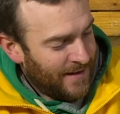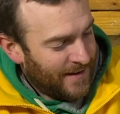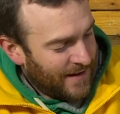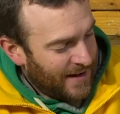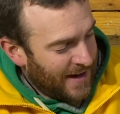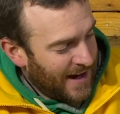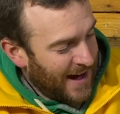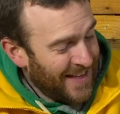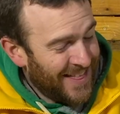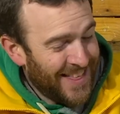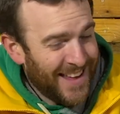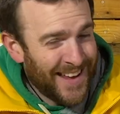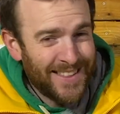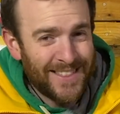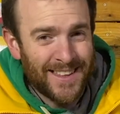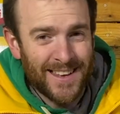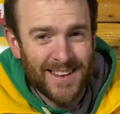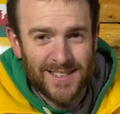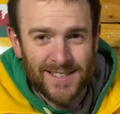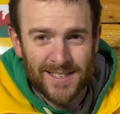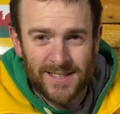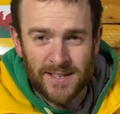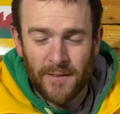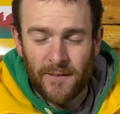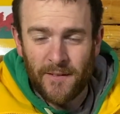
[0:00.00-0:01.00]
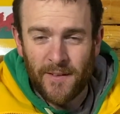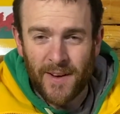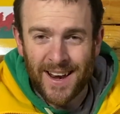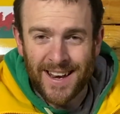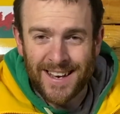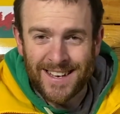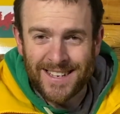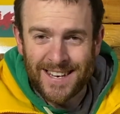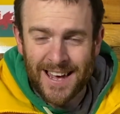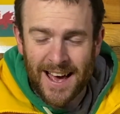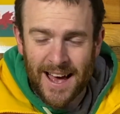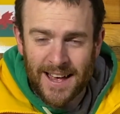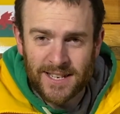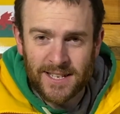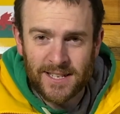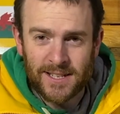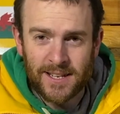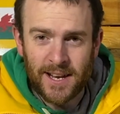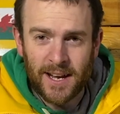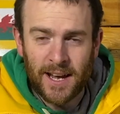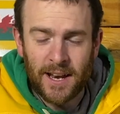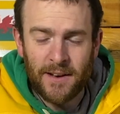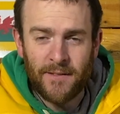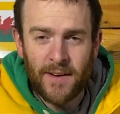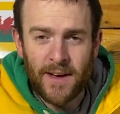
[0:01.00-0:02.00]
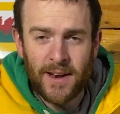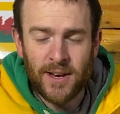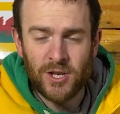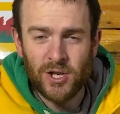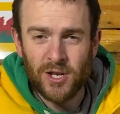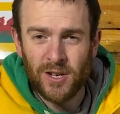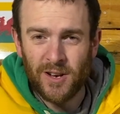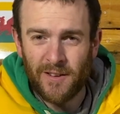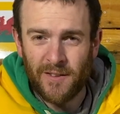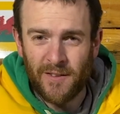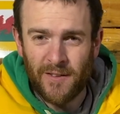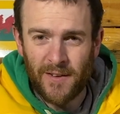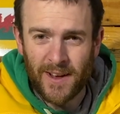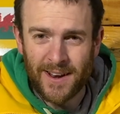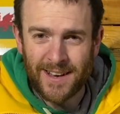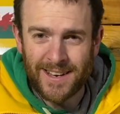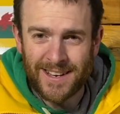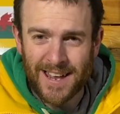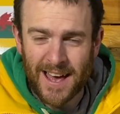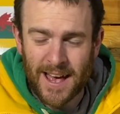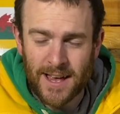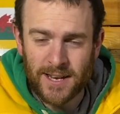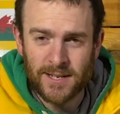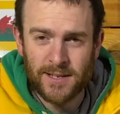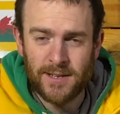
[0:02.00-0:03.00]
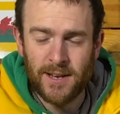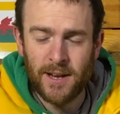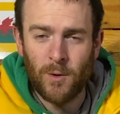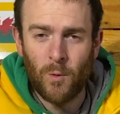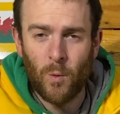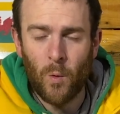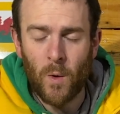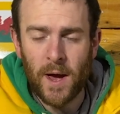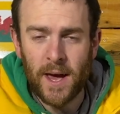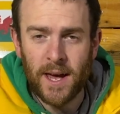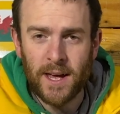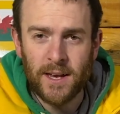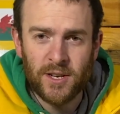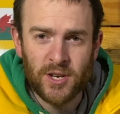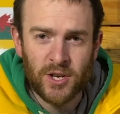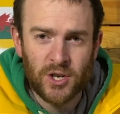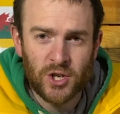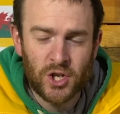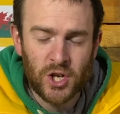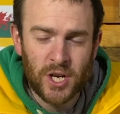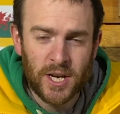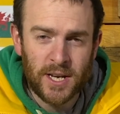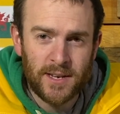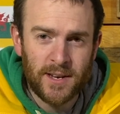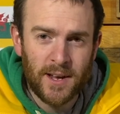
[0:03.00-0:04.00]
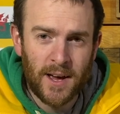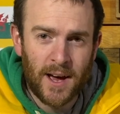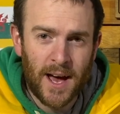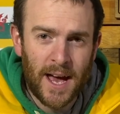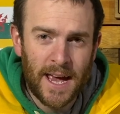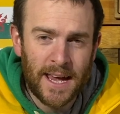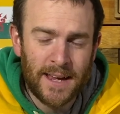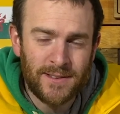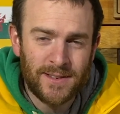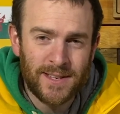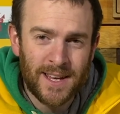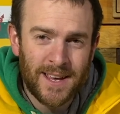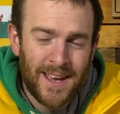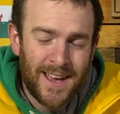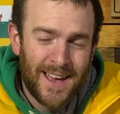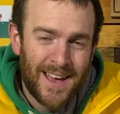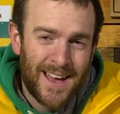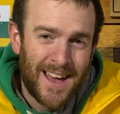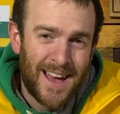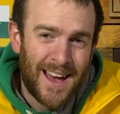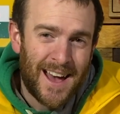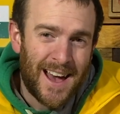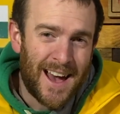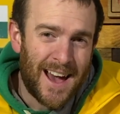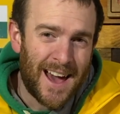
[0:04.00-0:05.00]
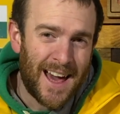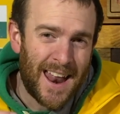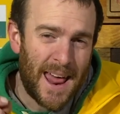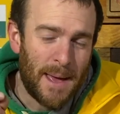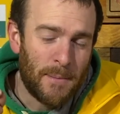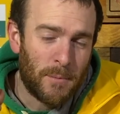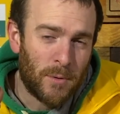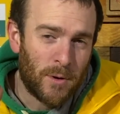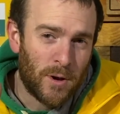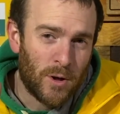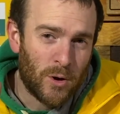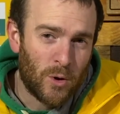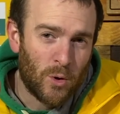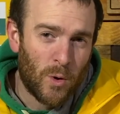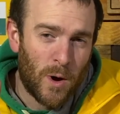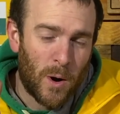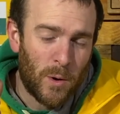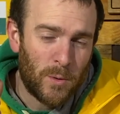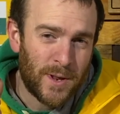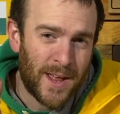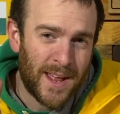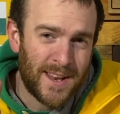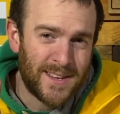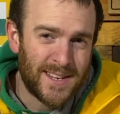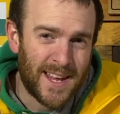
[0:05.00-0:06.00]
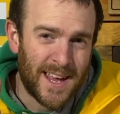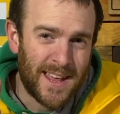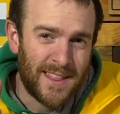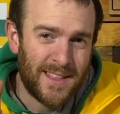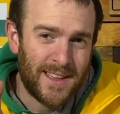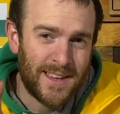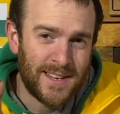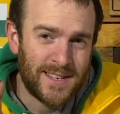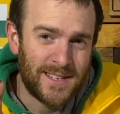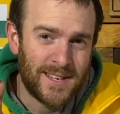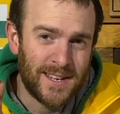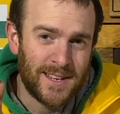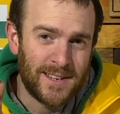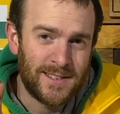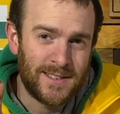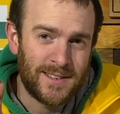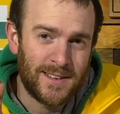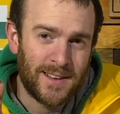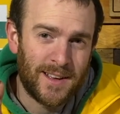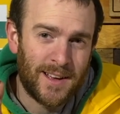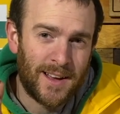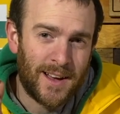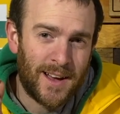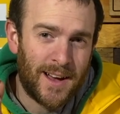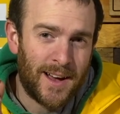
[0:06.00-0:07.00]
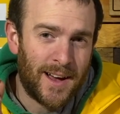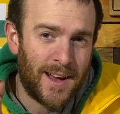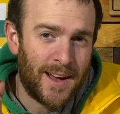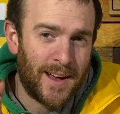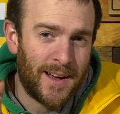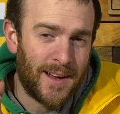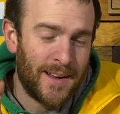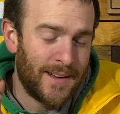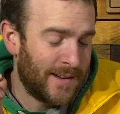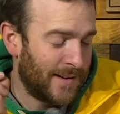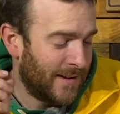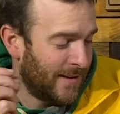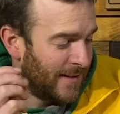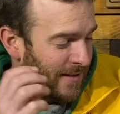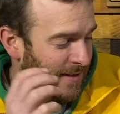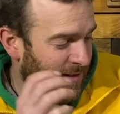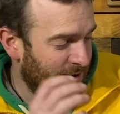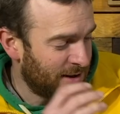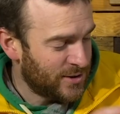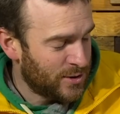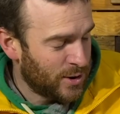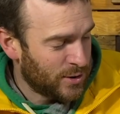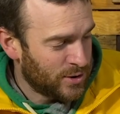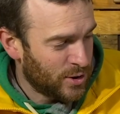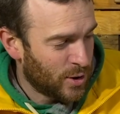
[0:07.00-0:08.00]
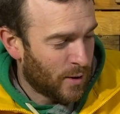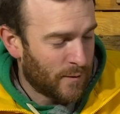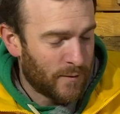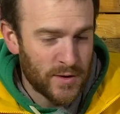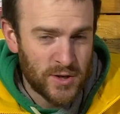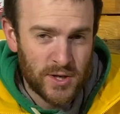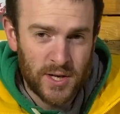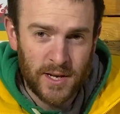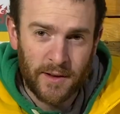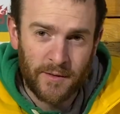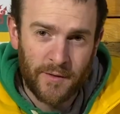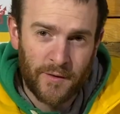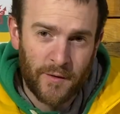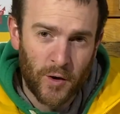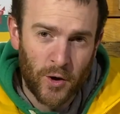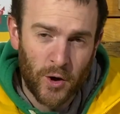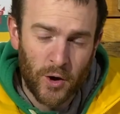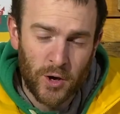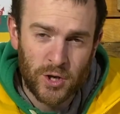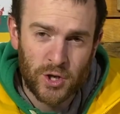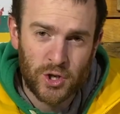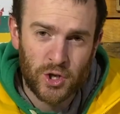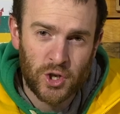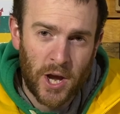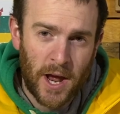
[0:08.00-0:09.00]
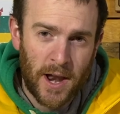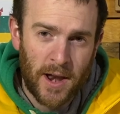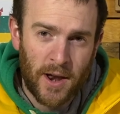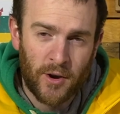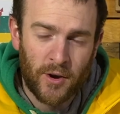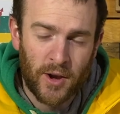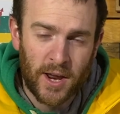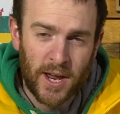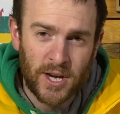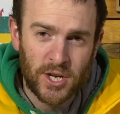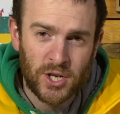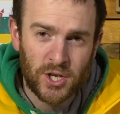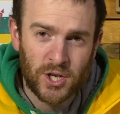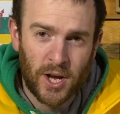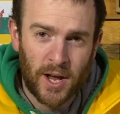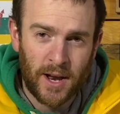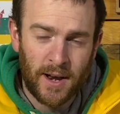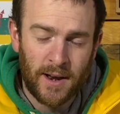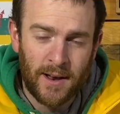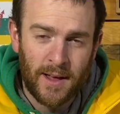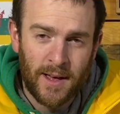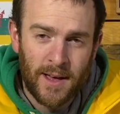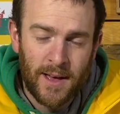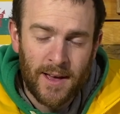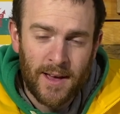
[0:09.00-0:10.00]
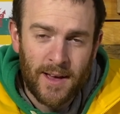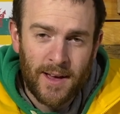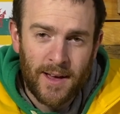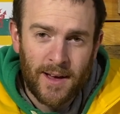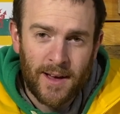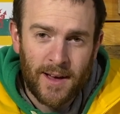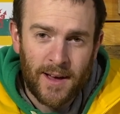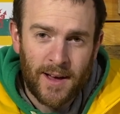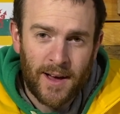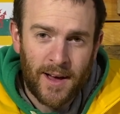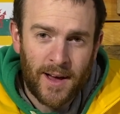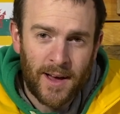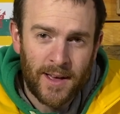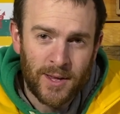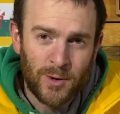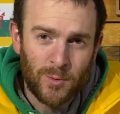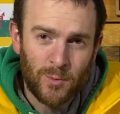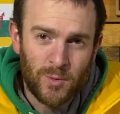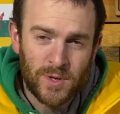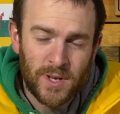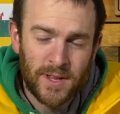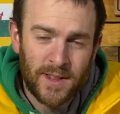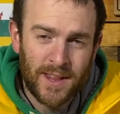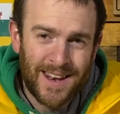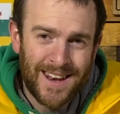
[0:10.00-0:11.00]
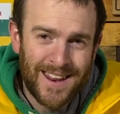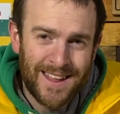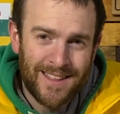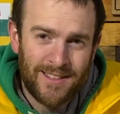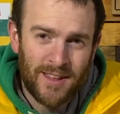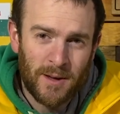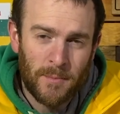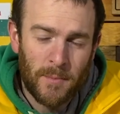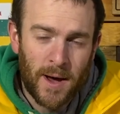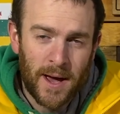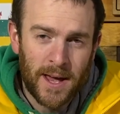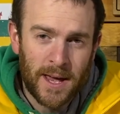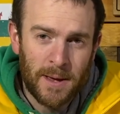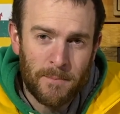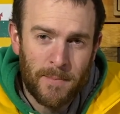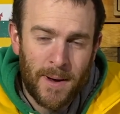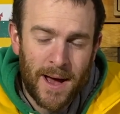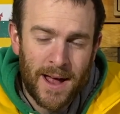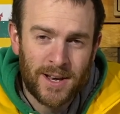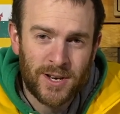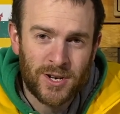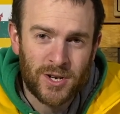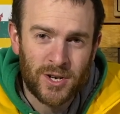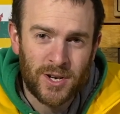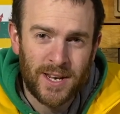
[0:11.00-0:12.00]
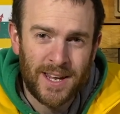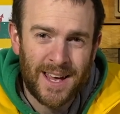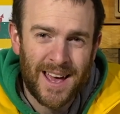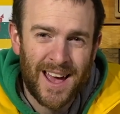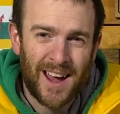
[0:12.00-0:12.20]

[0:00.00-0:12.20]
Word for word: I think this is a fantastic invention, a fantastic way to treat your hives. And I'm going to go out there and say this is uh, this is obviously a first generation uh, using the lithium ion battery.